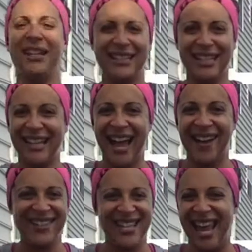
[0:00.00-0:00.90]
like the
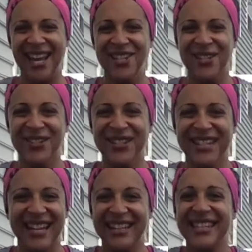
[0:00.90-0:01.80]
clouds, the angels,
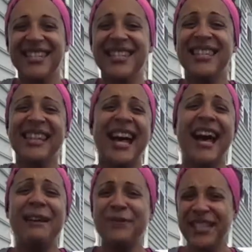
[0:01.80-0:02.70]
like this is
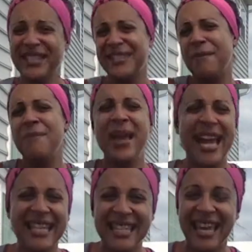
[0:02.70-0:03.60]
life, this is
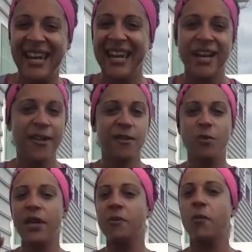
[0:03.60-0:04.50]
amazing. So
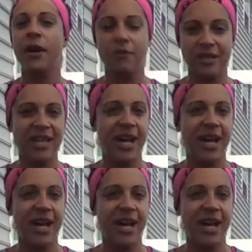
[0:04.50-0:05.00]
week 1 was the